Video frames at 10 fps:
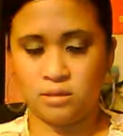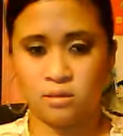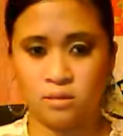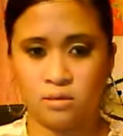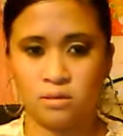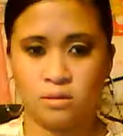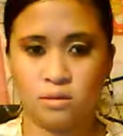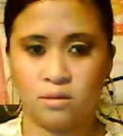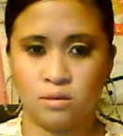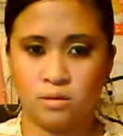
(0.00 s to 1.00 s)

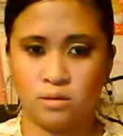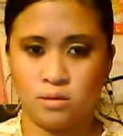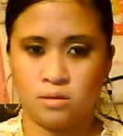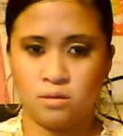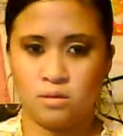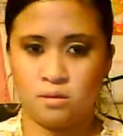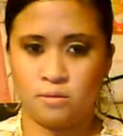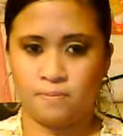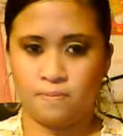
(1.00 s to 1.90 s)
Nobody speaks.